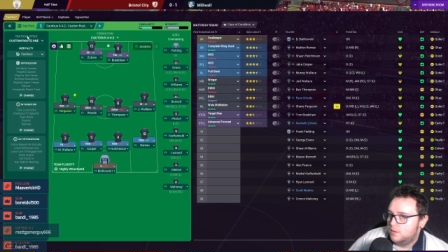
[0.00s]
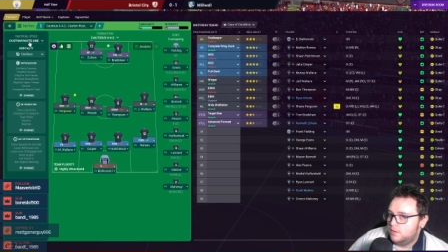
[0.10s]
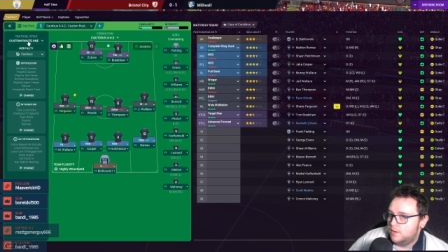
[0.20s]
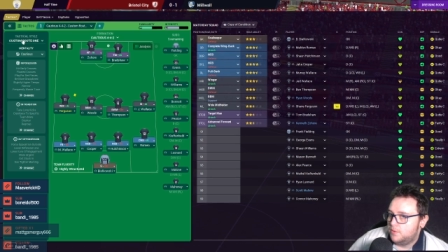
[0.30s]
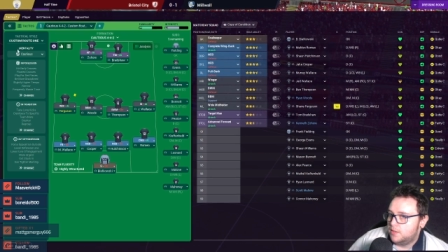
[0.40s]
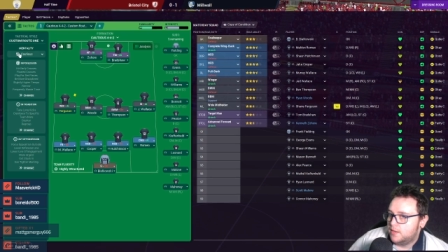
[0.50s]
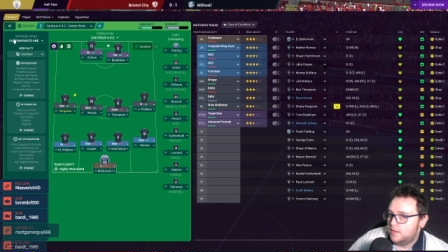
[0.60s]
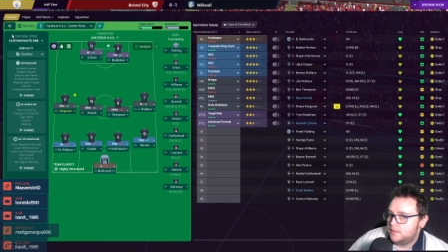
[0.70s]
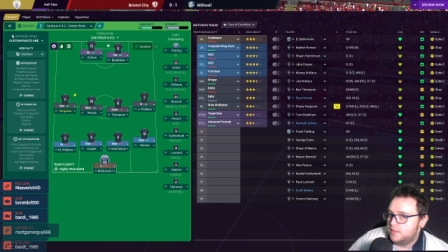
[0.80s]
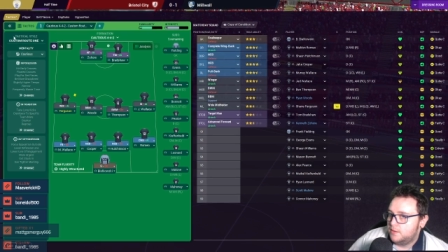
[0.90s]
All right, well, I
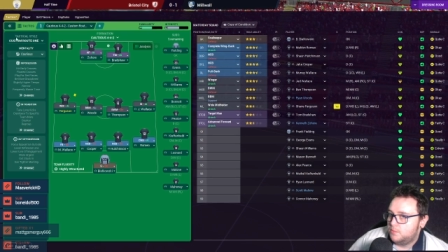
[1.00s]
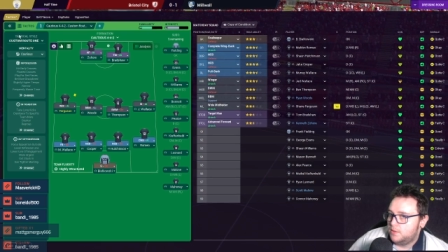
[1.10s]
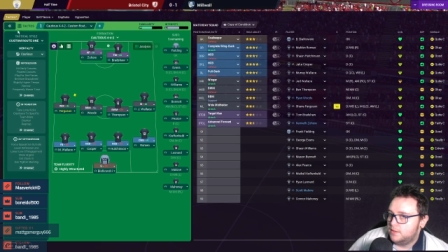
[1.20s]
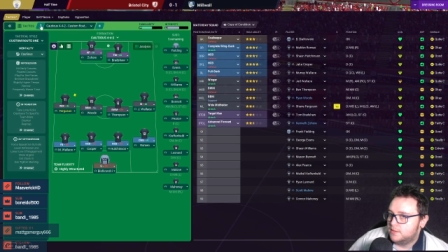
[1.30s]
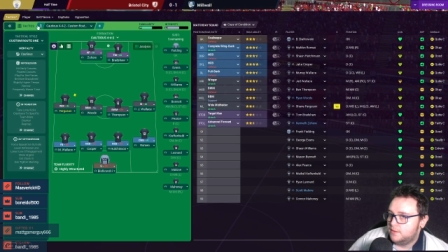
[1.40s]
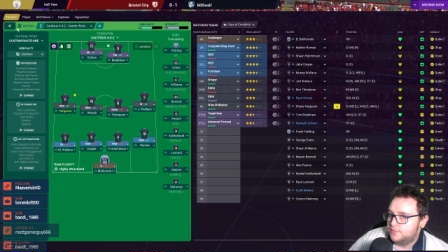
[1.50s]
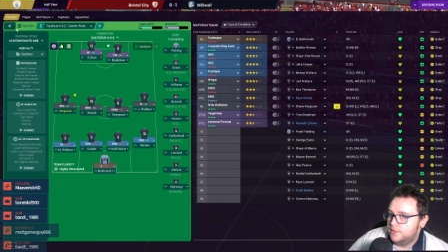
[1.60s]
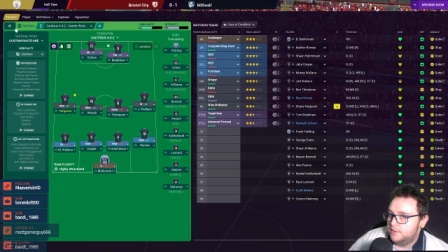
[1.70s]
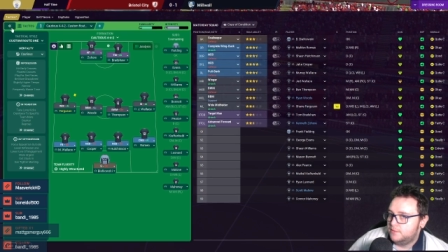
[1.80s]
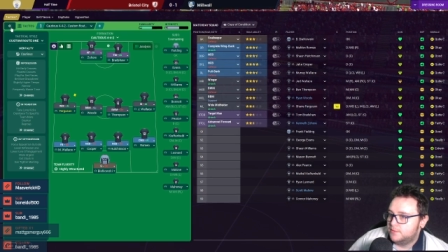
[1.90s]
can't take Wallace off
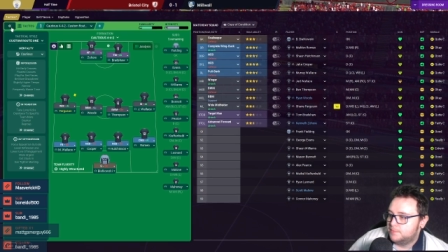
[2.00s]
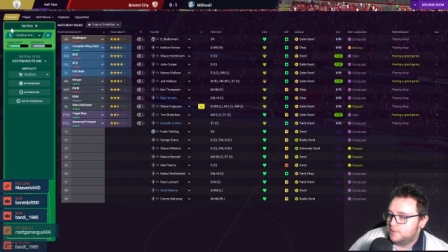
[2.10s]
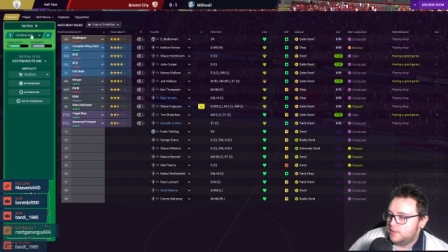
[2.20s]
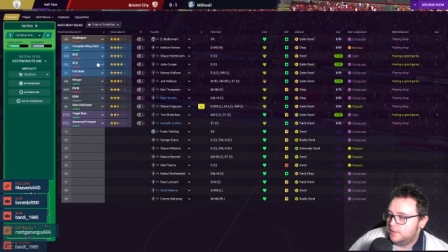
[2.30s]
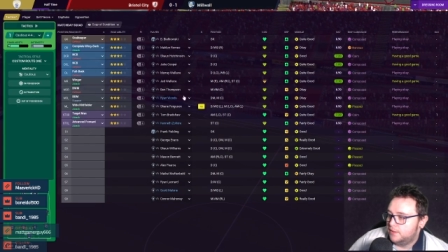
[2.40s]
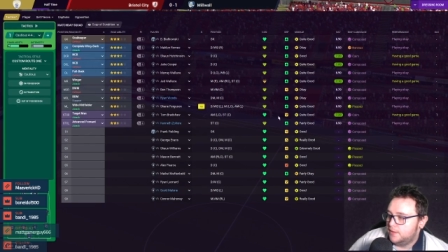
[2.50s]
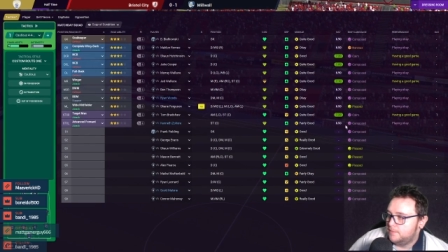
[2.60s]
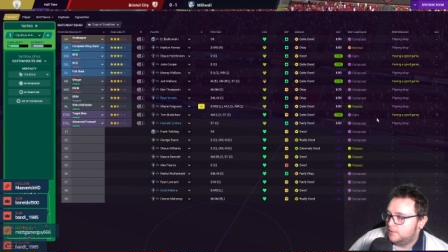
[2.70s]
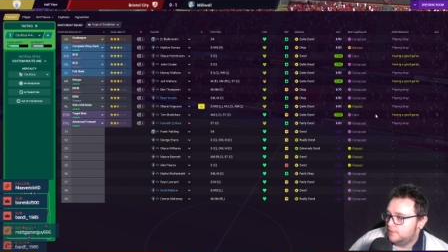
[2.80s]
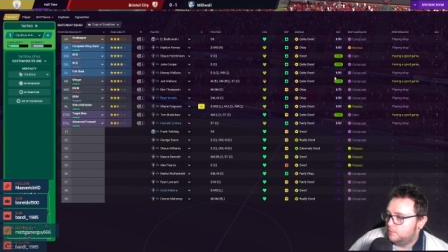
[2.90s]
now. I was planning on
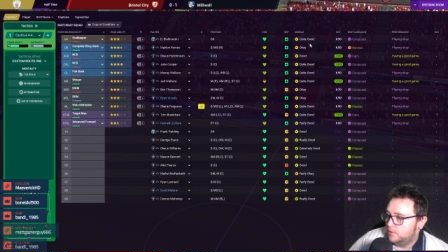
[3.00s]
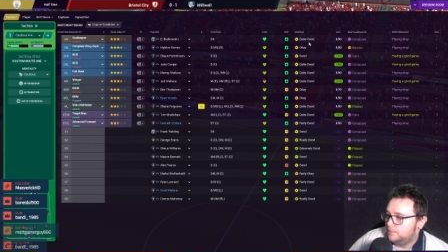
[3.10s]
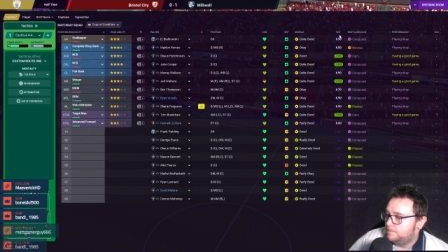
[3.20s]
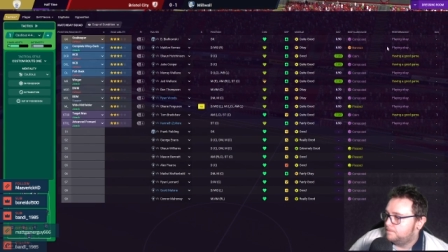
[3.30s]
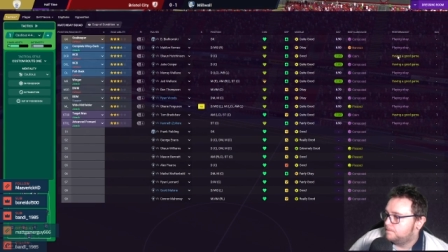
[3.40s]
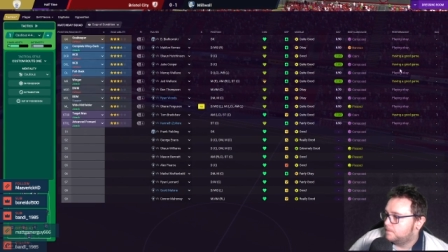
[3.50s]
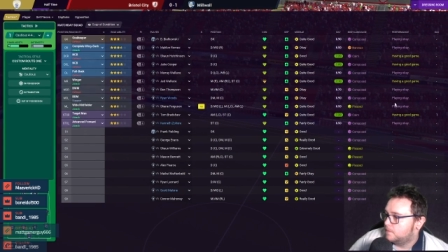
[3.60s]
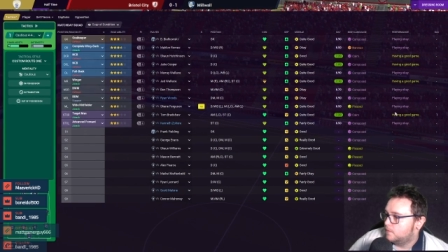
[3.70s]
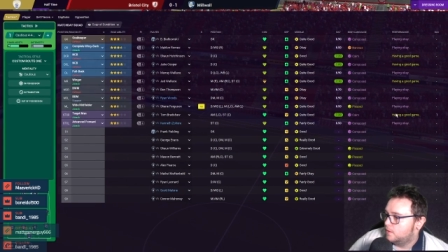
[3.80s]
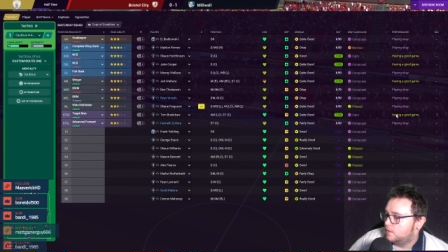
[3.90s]
it, but never mind
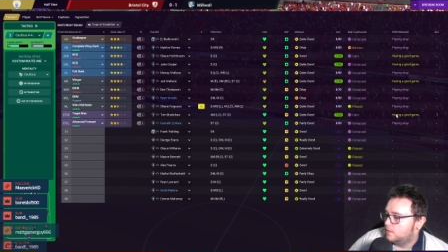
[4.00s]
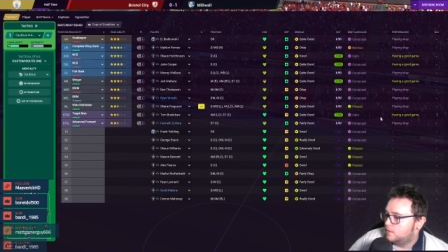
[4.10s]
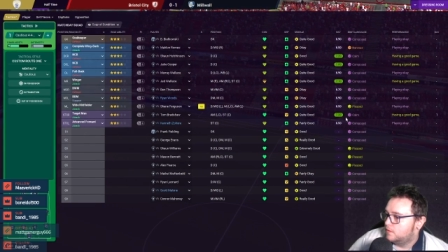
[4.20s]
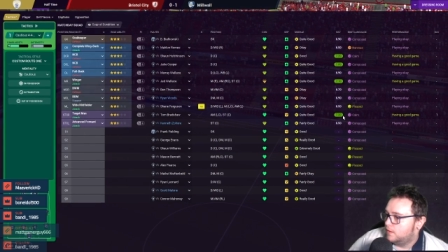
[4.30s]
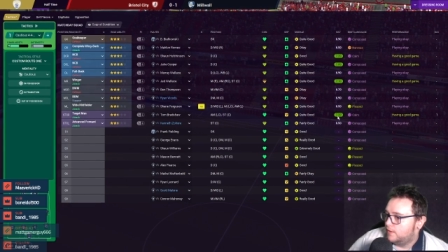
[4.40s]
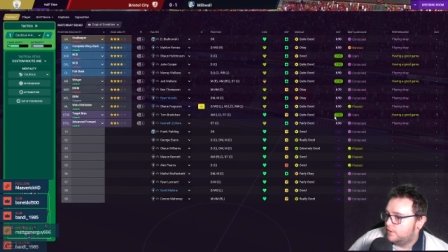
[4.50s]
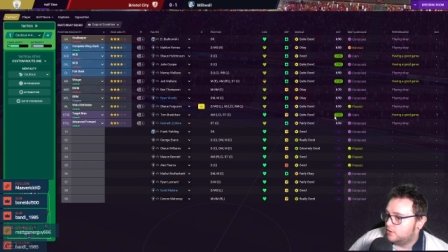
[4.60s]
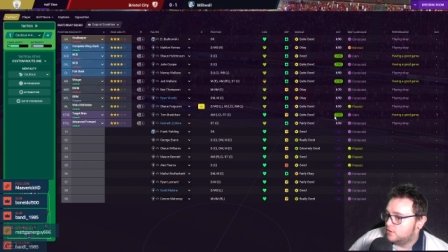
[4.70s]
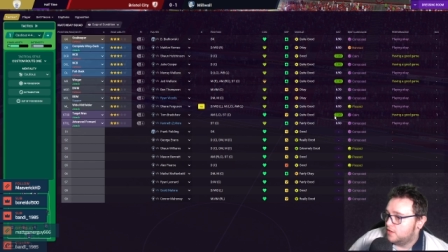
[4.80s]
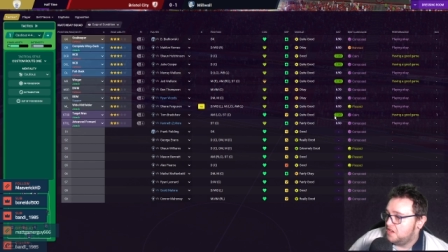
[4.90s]
having a
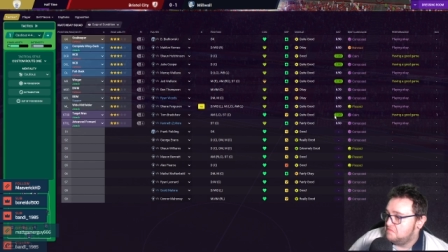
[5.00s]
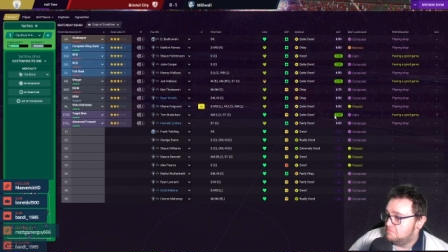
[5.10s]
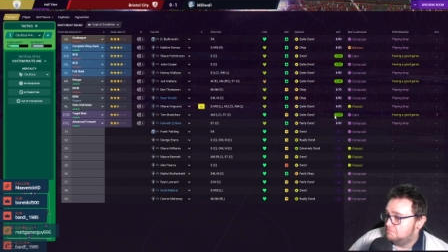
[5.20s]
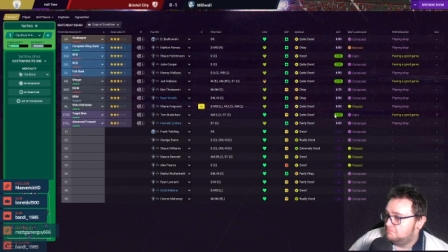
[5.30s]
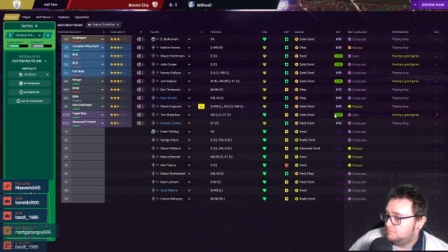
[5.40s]
good game.